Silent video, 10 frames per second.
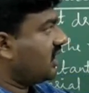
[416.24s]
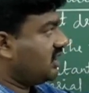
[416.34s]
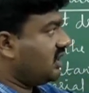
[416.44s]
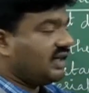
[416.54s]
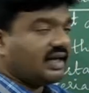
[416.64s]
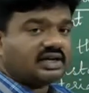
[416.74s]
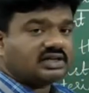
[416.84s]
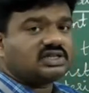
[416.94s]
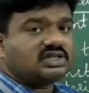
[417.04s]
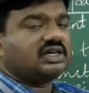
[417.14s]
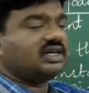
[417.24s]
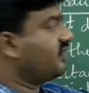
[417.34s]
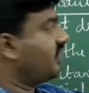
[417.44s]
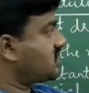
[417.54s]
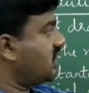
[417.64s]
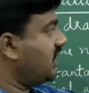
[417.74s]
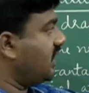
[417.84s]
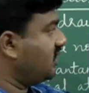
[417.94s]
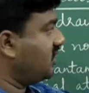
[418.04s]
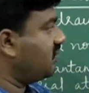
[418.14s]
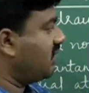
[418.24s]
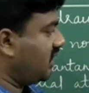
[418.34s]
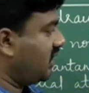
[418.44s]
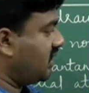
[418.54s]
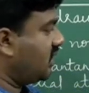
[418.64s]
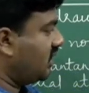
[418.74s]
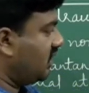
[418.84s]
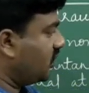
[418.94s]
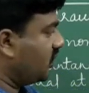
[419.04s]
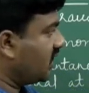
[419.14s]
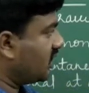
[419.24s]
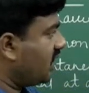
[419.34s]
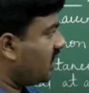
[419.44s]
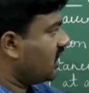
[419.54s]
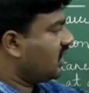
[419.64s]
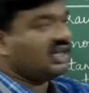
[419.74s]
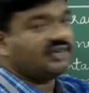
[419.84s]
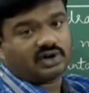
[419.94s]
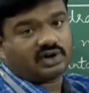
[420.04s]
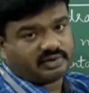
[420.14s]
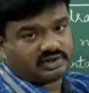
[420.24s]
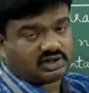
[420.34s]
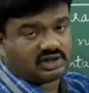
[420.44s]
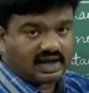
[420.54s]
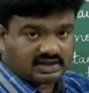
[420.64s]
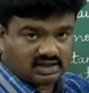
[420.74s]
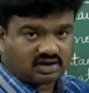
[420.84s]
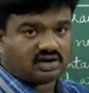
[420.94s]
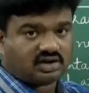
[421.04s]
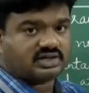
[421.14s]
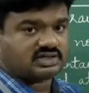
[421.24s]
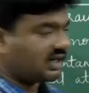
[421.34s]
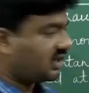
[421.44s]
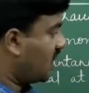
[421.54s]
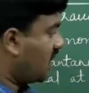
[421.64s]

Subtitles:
the energy invested in the material during the deformation. As I already said,